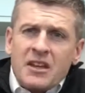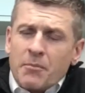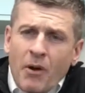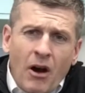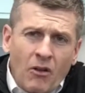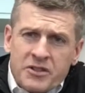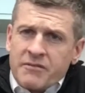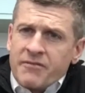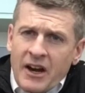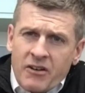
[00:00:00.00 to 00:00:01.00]
Nepal is a
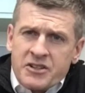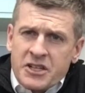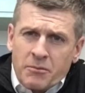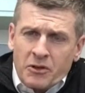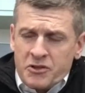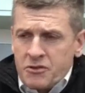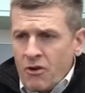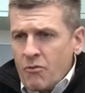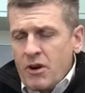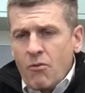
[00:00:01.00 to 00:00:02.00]
very similar
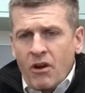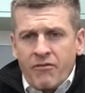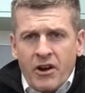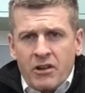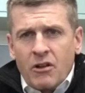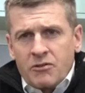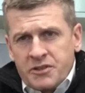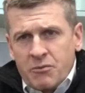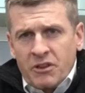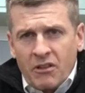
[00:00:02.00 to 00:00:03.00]
story. We work very
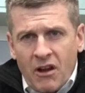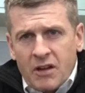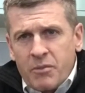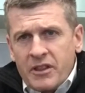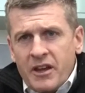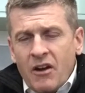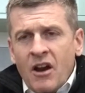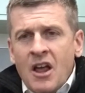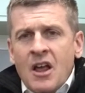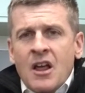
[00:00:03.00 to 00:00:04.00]
closely with Lakpa there.